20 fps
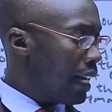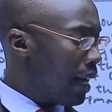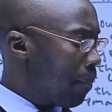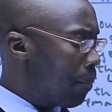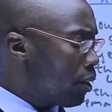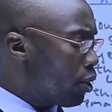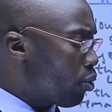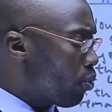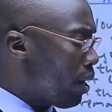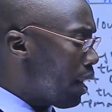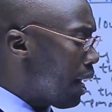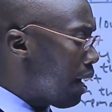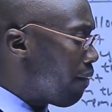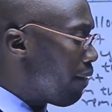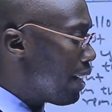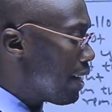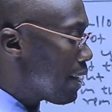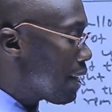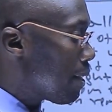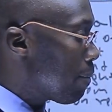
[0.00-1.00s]
capital
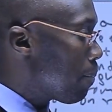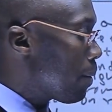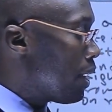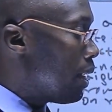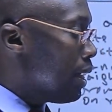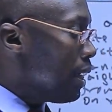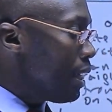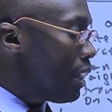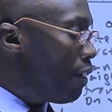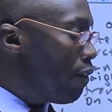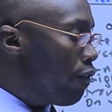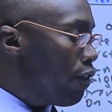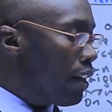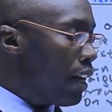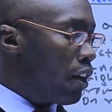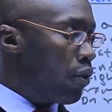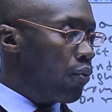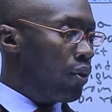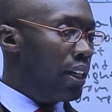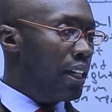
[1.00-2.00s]
allowance, if
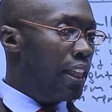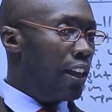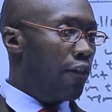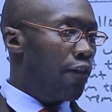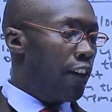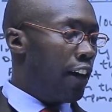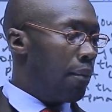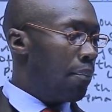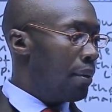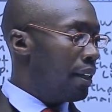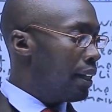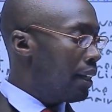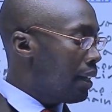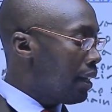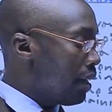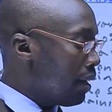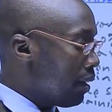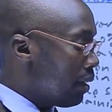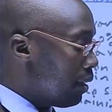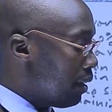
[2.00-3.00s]
they are doing the farming
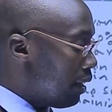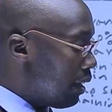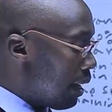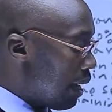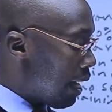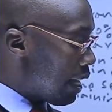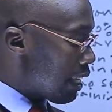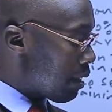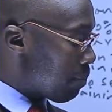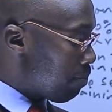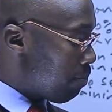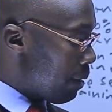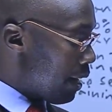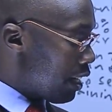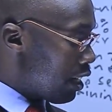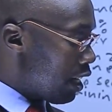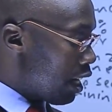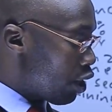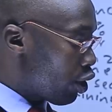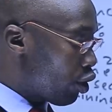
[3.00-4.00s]
as
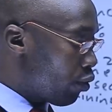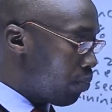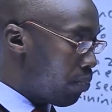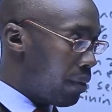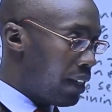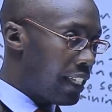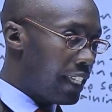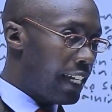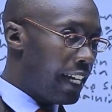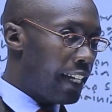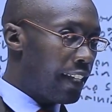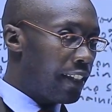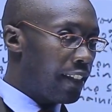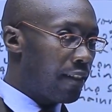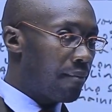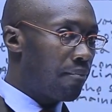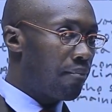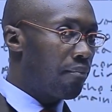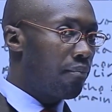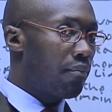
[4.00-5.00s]
partnership business,
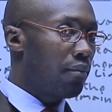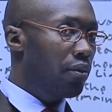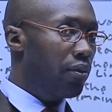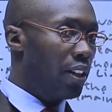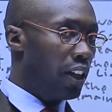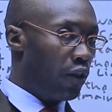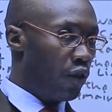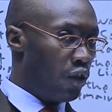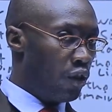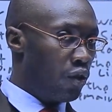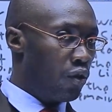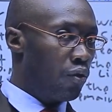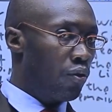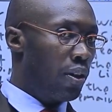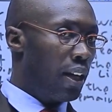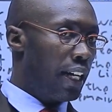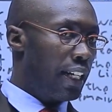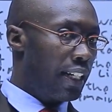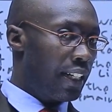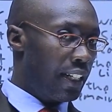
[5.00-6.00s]
we are going to
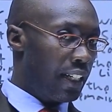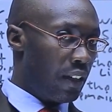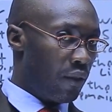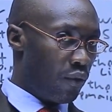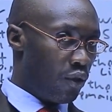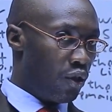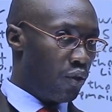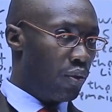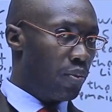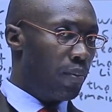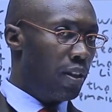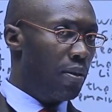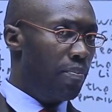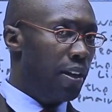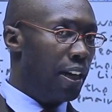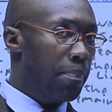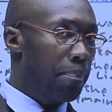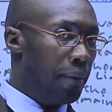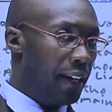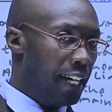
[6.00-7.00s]
look at later what we mean
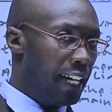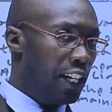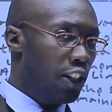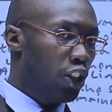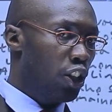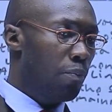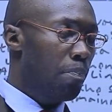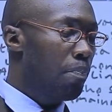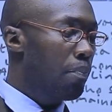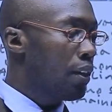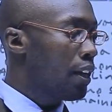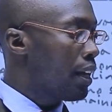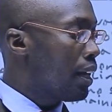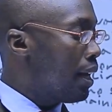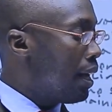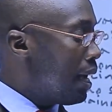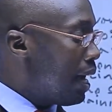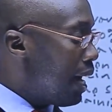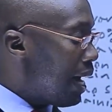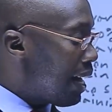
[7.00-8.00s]
by partnership,
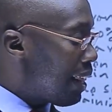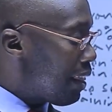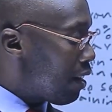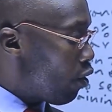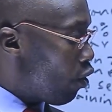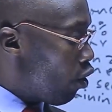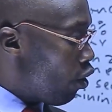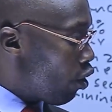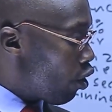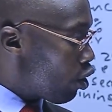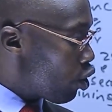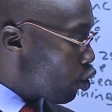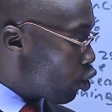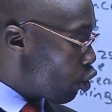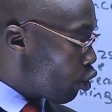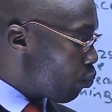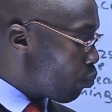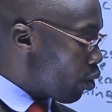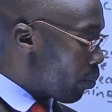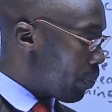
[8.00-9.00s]
and
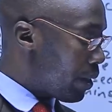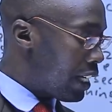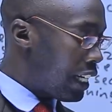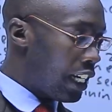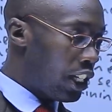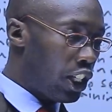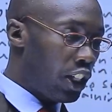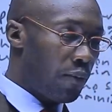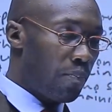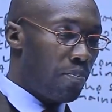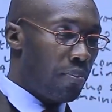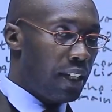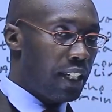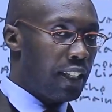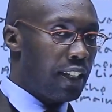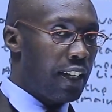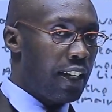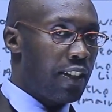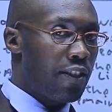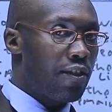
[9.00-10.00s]
also proprietorship
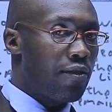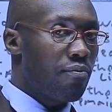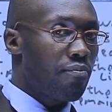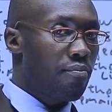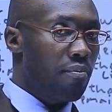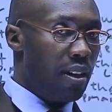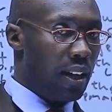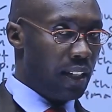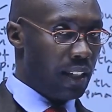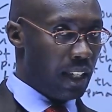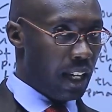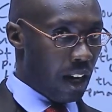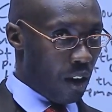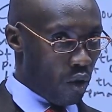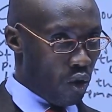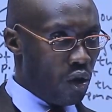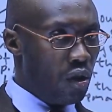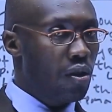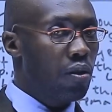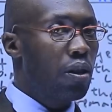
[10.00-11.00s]
business as a
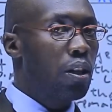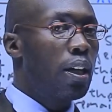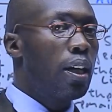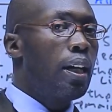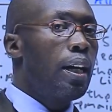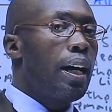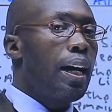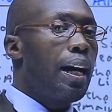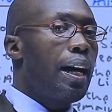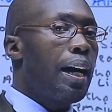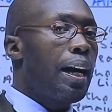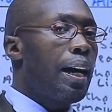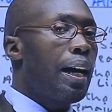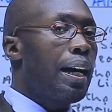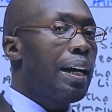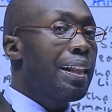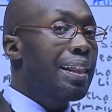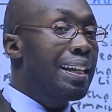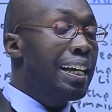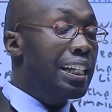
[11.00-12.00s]
loan,
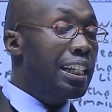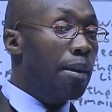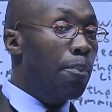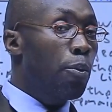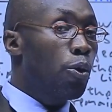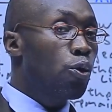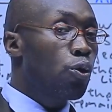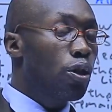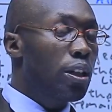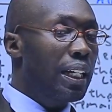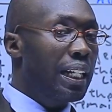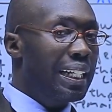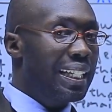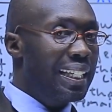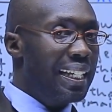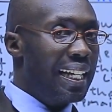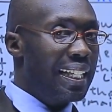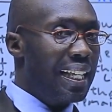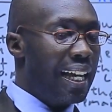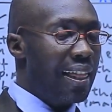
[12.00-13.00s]
they are supposed to take
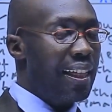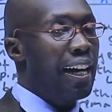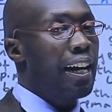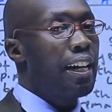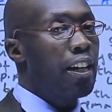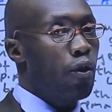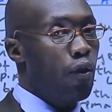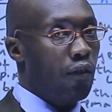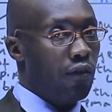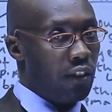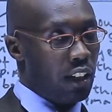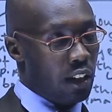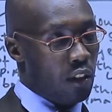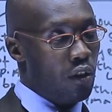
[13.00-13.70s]
just a third of the